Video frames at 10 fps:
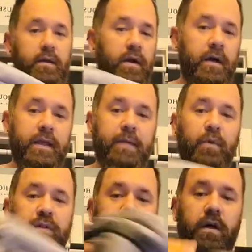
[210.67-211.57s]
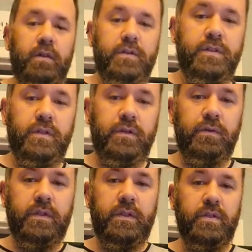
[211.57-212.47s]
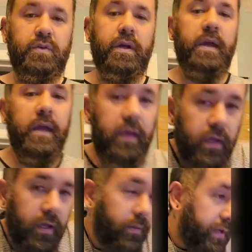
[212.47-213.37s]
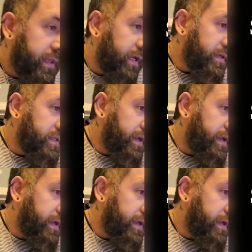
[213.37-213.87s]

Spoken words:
Well, they had multi-colors, too. This is gray, but they also